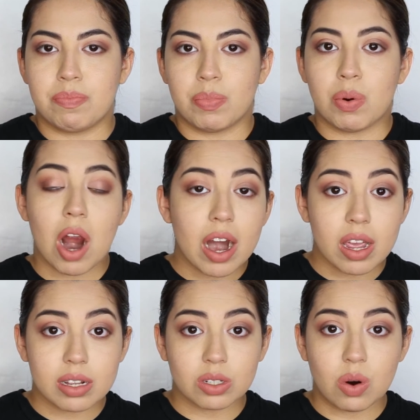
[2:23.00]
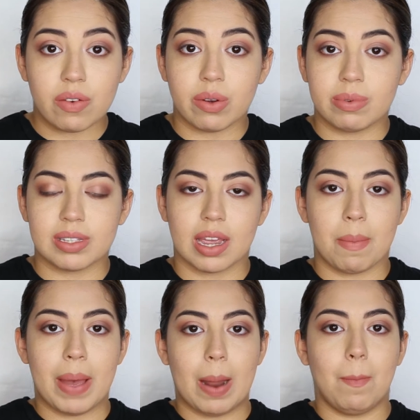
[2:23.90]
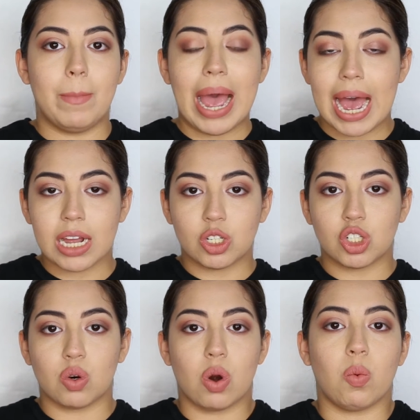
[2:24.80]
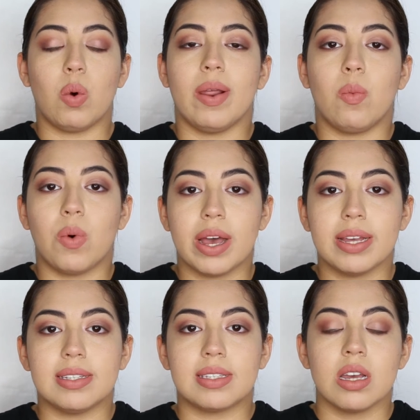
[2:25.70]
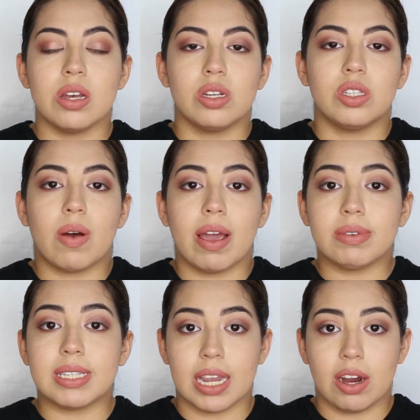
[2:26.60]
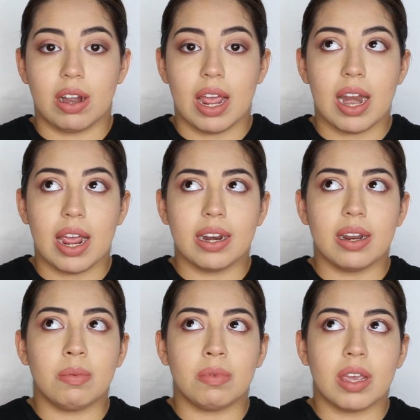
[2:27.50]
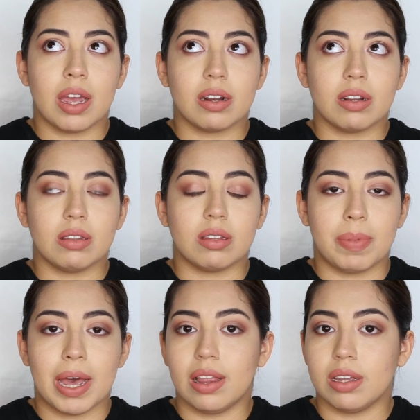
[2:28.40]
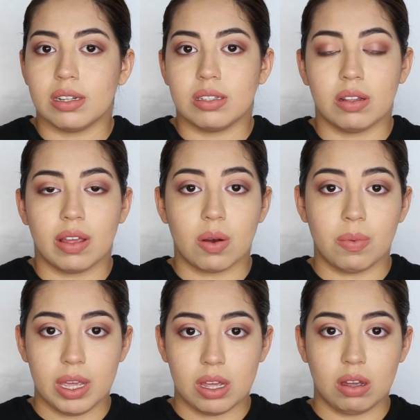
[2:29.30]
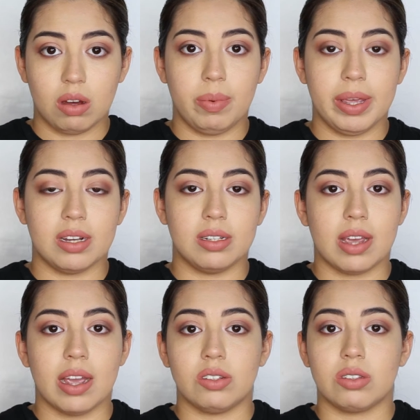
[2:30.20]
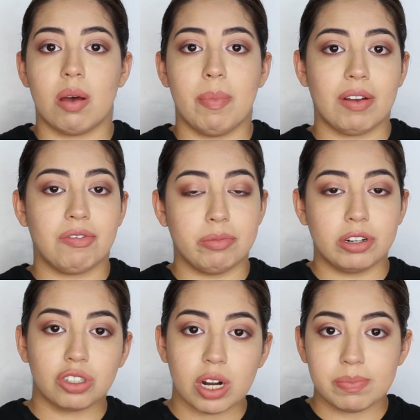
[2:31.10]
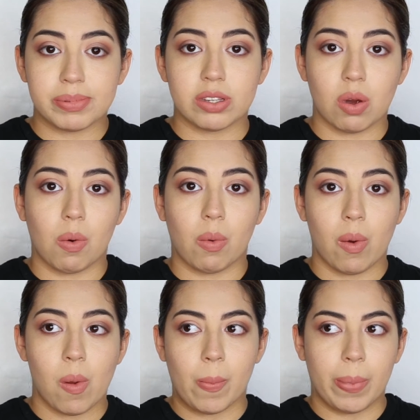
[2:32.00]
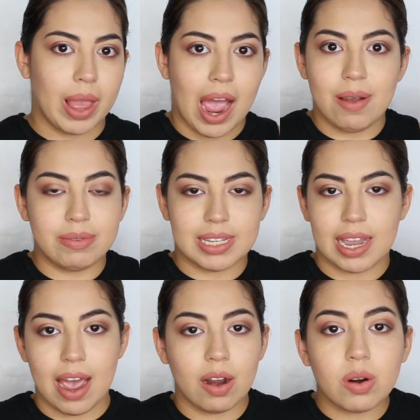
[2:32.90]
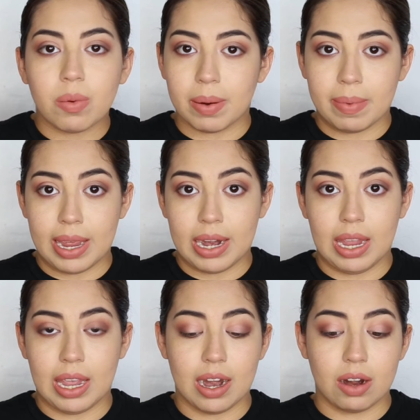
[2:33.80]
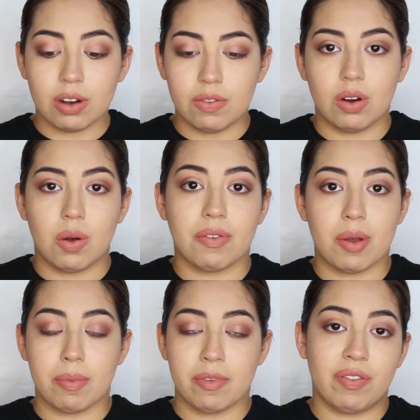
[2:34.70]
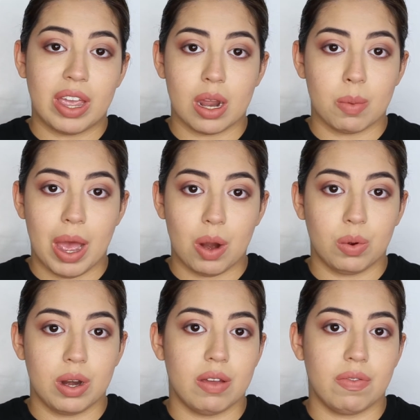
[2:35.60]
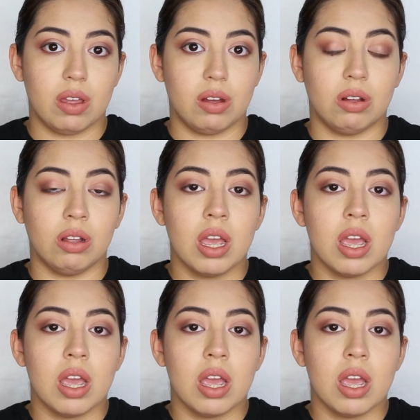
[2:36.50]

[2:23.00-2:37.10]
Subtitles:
product or if it was like a bad batch or what it was. So I was scared, and I didn't get the palette until like a week ago because I just got back from a trip. So I was like, I don't know what I'm getting, and I don't even know if I get a bad one, if they'll